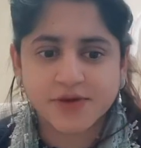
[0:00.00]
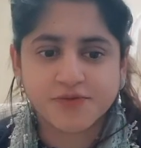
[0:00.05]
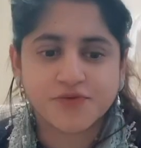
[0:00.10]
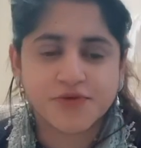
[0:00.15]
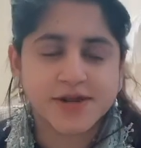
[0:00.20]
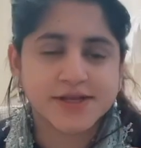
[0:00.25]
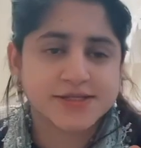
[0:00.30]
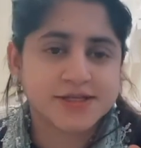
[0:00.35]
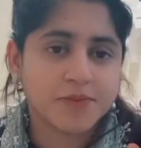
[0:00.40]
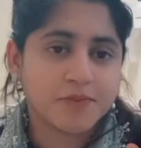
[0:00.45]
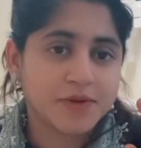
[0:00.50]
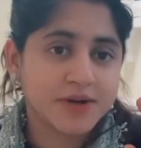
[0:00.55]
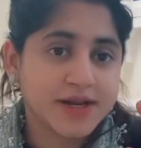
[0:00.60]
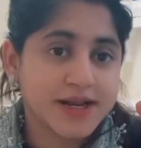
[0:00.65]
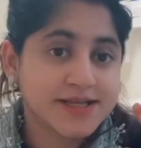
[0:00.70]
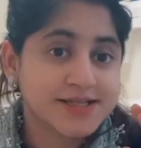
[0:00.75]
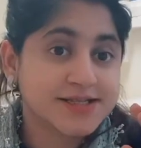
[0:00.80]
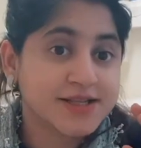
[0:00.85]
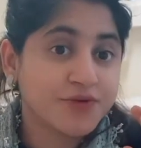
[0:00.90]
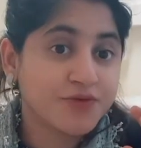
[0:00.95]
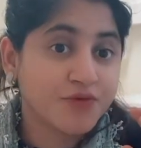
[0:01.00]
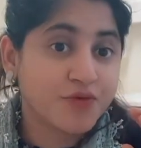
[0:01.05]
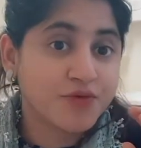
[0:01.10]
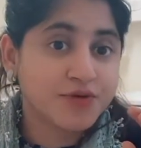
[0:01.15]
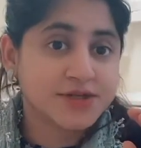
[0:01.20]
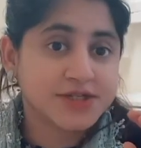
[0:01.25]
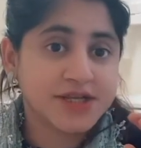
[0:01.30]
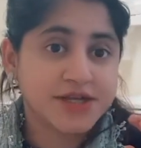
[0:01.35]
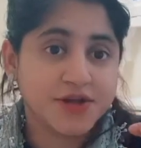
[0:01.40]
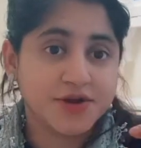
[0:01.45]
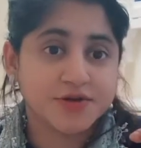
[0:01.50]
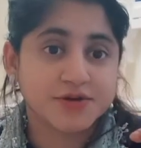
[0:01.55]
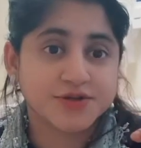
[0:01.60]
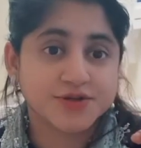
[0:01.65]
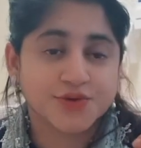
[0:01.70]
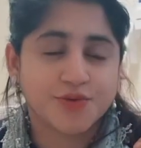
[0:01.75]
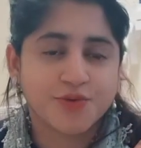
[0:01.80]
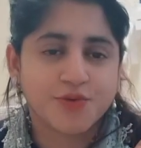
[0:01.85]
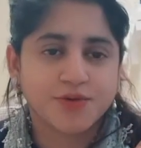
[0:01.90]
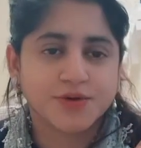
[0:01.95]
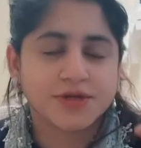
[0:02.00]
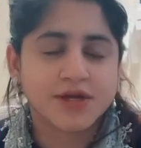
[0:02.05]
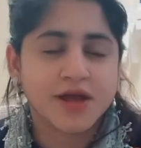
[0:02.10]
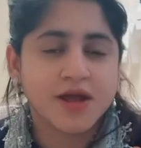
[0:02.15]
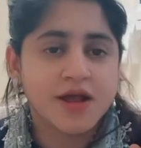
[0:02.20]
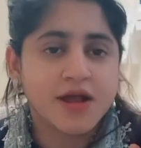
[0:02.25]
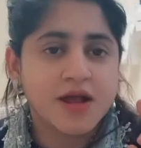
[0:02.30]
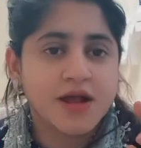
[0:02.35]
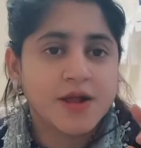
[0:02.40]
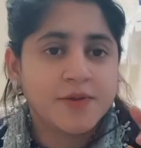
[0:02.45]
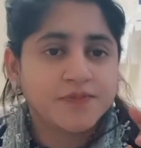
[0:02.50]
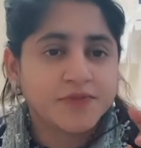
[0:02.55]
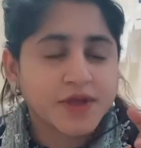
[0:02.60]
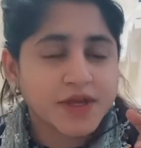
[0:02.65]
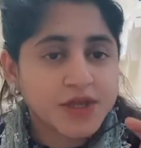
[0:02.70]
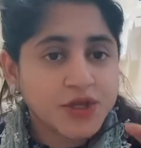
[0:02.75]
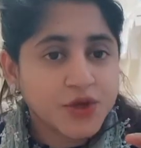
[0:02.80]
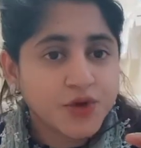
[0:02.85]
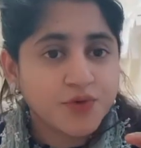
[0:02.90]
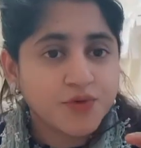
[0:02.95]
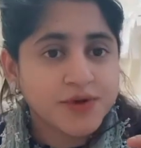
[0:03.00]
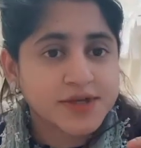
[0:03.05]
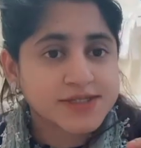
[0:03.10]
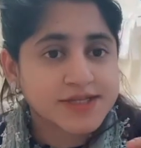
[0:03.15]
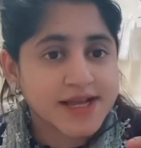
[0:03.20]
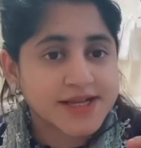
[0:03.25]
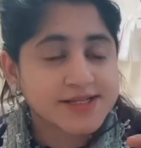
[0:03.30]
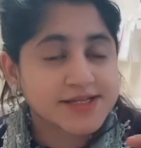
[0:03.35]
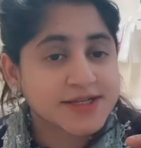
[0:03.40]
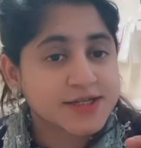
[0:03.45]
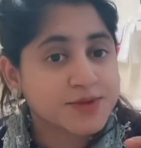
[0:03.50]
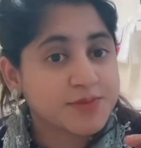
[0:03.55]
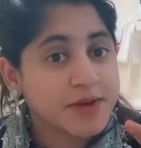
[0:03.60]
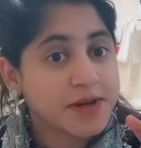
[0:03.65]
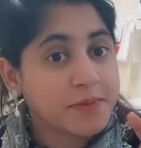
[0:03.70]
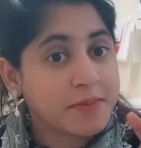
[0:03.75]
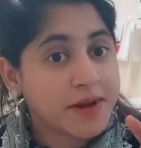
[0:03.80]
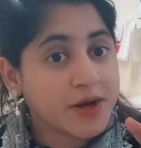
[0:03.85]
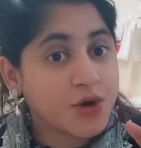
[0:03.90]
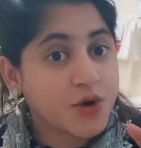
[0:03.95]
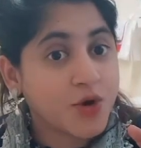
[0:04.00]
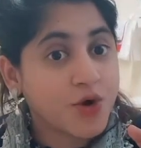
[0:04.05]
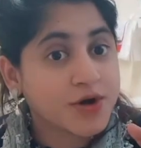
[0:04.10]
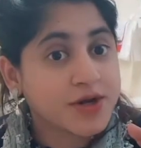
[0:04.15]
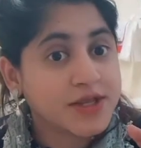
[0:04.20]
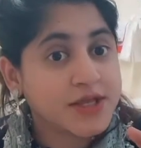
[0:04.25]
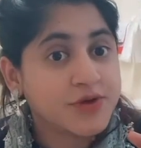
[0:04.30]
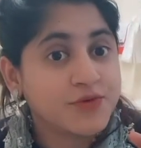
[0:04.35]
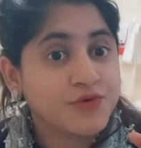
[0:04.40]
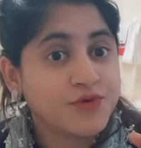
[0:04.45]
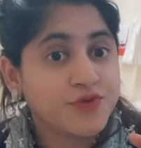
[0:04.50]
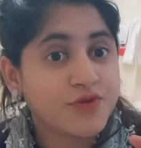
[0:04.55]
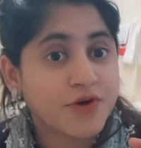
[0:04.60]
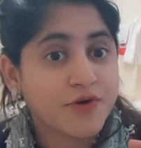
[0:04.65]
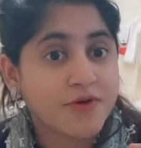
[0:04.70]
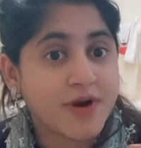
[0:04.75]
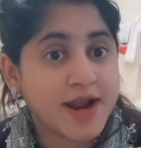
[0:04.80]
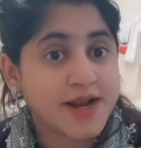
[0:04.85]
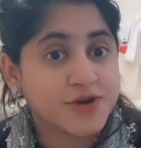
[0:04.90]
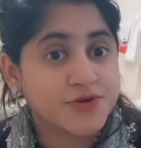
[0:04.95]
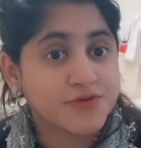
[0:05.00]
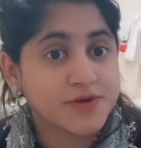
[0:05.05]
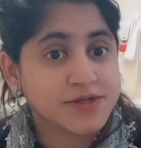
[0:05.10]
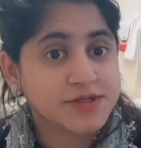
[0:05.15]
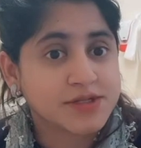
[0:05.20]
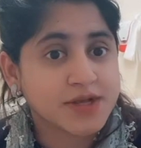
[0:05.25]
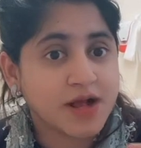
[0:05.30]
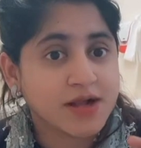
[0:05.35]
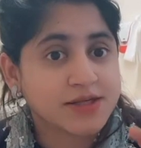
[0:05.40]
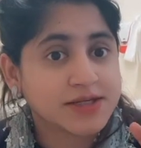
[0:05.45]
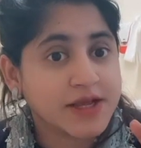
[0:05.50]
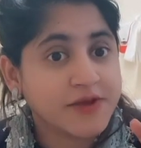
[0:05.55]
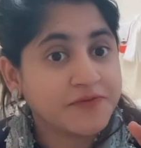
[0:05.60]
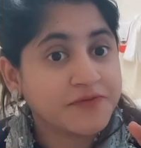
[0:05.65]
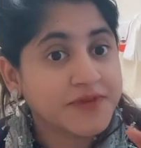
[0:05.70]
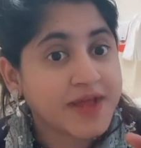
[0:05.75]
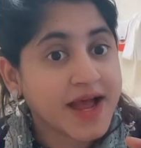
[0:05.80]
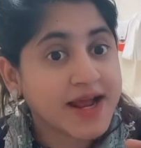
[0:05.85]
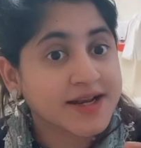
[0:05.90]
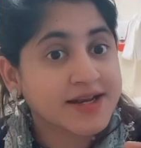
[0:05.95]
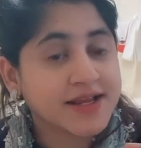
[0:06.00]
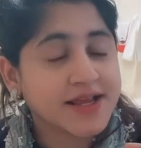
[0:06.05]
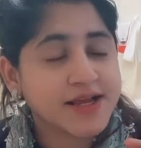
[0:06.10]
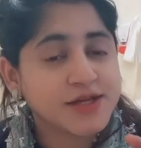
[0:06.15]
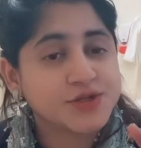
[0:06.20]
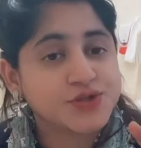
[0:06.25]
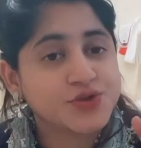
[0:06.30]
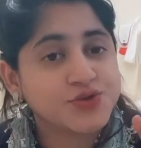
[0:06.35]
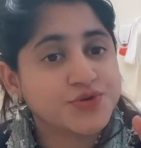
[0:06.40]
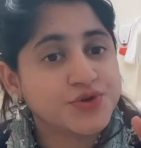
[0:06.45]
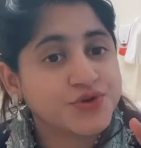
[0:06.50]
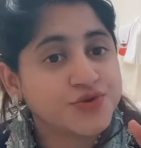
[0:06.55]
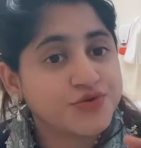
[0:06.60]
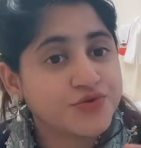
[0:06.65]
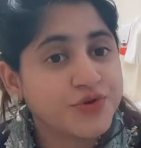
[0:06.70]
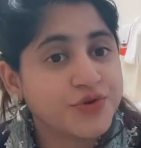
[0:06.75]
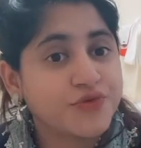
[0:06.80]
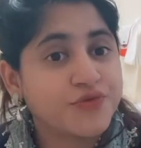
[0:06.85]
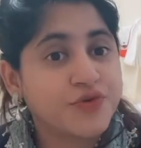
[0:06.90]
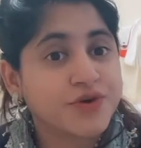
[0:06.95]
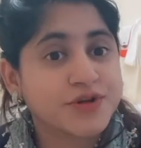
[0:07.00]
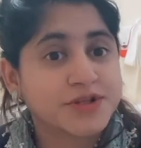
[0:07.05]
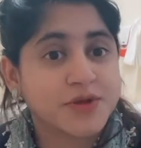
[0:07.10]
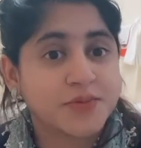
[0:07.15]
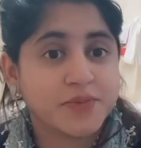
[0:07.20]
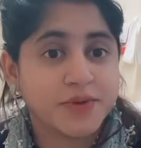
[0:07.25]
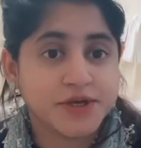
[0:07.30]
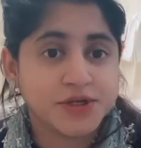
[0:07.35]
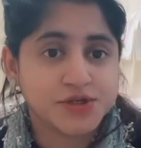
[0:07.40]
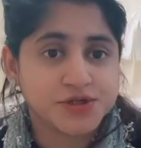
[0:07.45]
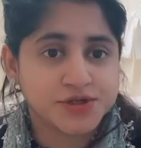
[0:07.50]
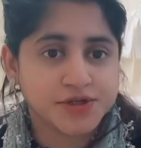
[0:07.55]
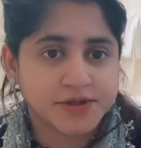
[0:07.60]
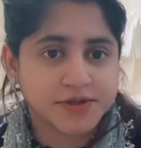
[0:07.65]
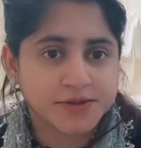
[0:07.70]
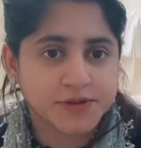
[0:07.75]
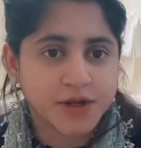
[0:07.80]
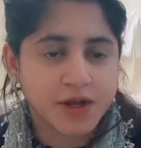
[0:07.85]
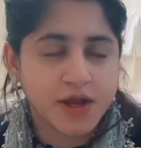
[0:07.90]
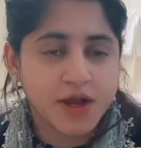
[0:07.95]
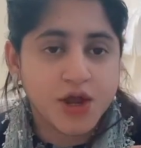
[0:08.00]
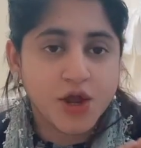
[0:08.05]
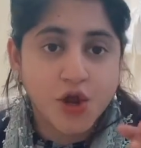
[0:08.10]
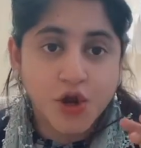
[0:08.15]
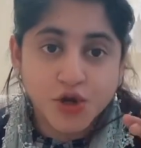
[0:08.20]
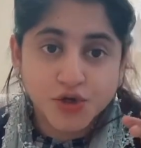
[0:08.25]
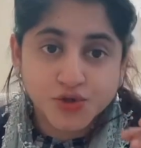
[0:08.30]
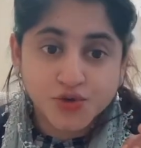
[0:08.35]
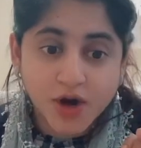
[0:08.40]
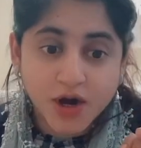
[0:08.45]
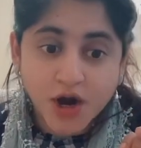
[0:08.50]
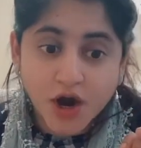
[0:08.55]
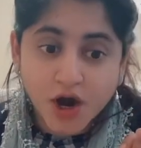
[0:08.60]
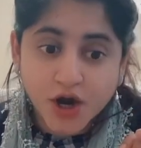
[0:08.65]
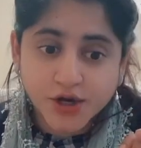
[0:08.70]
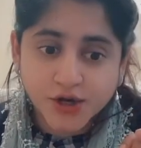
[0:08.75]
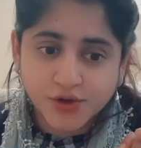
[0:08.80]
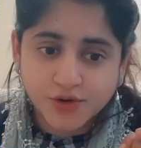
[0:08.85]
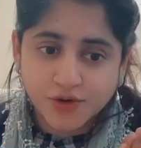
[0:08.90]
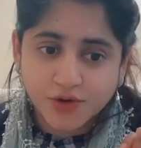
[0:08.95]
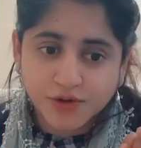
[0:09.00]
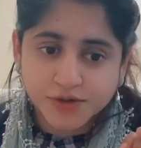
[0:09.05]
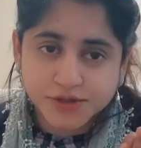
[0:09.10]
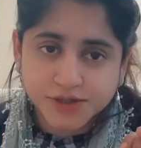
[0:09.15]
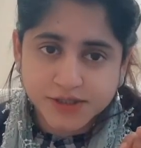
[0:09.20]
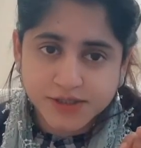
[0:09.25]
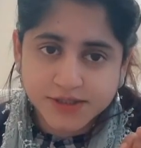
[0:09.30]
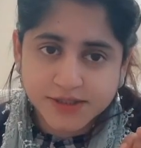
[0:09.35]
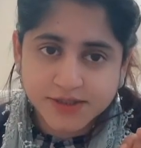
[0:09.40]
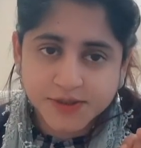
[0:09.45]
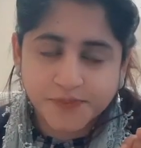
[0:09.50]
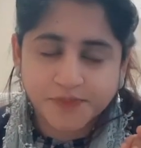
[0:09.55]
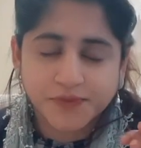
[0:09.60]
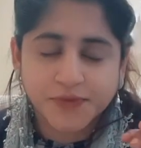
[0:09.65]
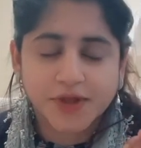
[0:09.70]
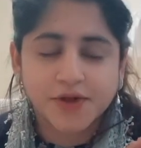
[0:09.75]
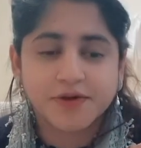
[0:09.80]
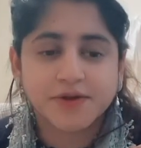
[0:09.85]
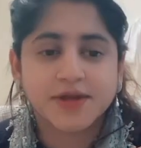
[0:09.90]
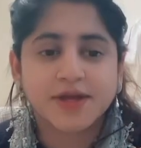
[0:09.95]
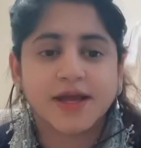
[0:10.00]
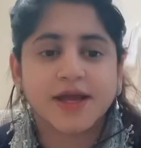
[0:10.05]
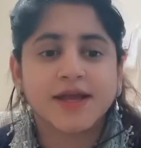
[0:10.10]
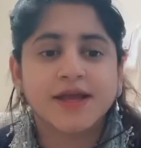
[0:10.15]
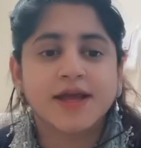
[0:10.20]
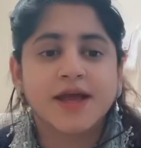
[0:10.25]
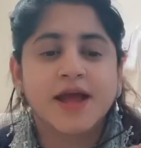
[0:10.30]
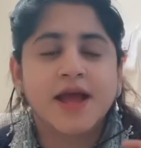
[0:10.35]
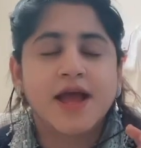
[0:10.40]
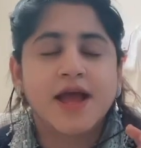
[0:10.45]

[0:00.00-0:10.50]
for example less than 40 years old, the QRISK assessment may not give you the right result. In that case, you need to refer the patient to a cardiologist. Okay,